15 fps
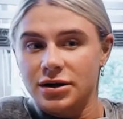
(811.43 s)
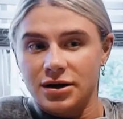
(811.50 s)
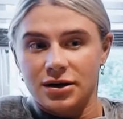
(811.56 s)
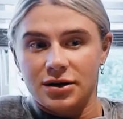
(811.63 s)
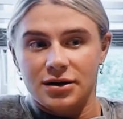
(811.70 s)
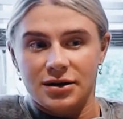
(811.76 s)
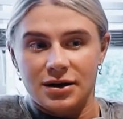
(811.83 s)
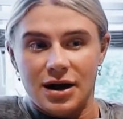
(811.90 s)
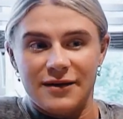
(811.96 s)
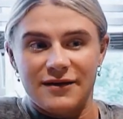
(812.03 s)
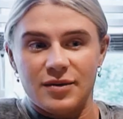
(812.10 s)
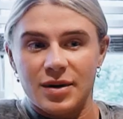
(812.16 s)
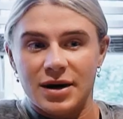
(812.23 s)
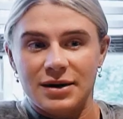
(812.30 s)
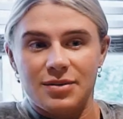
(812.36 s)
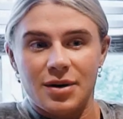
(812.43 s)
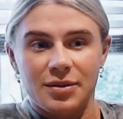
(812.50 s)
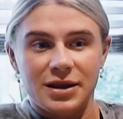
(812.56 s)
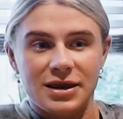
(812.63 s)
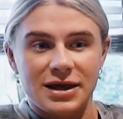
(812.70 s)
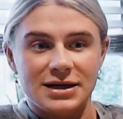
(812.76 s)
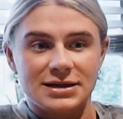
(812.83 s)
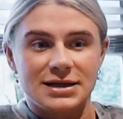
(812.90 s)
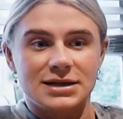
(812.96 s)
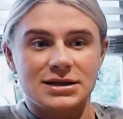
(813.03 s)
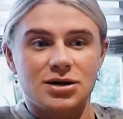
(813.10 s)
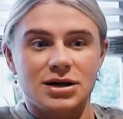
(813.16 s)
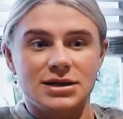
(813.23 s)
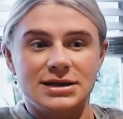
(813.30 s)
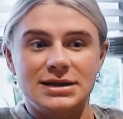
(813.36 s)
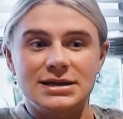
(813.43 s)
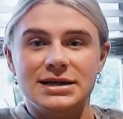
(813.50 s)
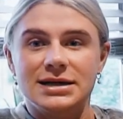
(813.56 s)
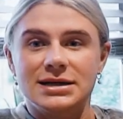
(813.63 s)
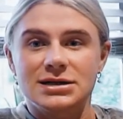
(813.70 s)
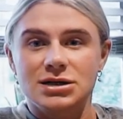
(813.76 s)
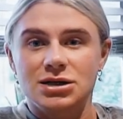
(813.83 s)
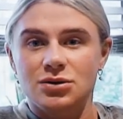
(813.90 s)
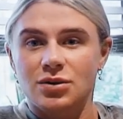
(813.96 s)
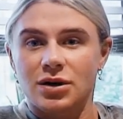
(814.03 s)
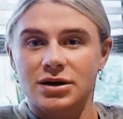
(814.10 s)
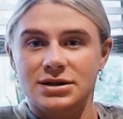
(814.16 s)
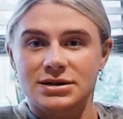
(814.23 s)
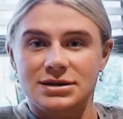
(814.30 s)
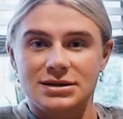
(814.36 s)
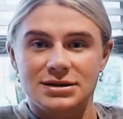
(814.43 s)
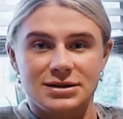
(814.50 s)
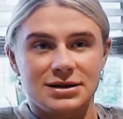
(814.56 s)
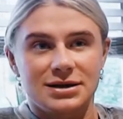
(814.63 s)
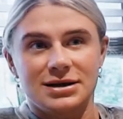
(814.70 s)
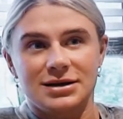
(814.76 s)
and everybody probably thinks it's not as easy to do one as